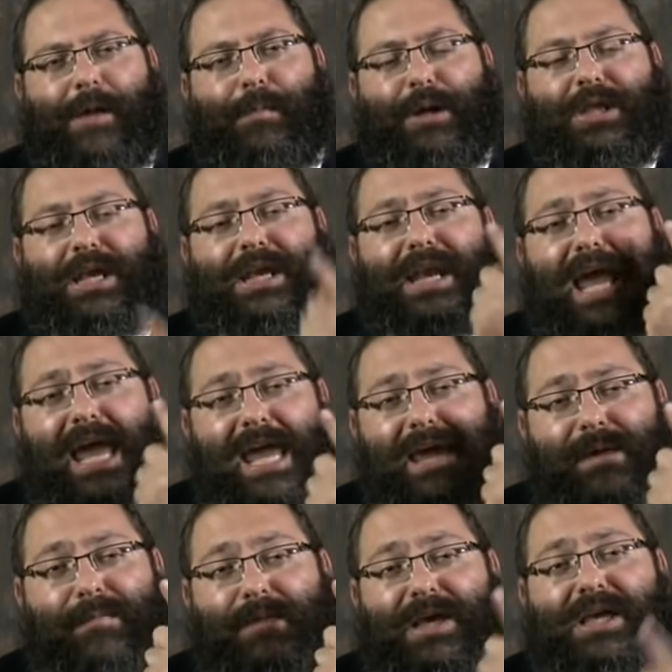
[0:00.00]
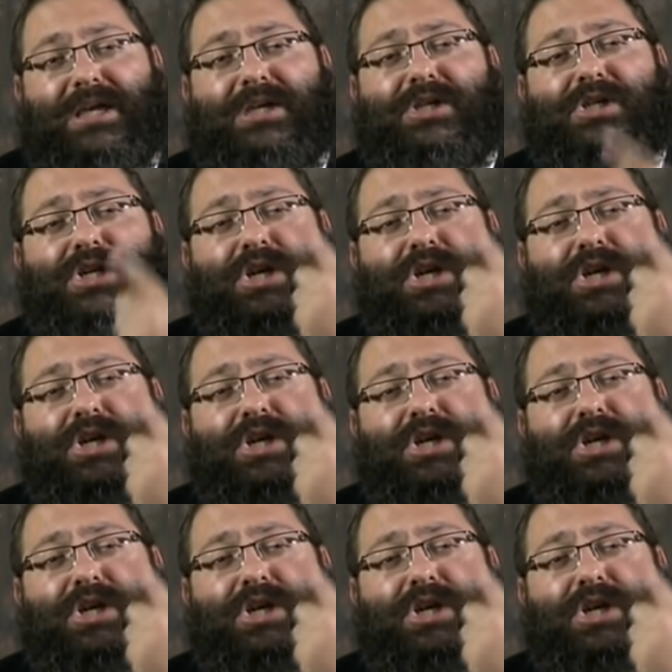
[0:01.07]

But the name is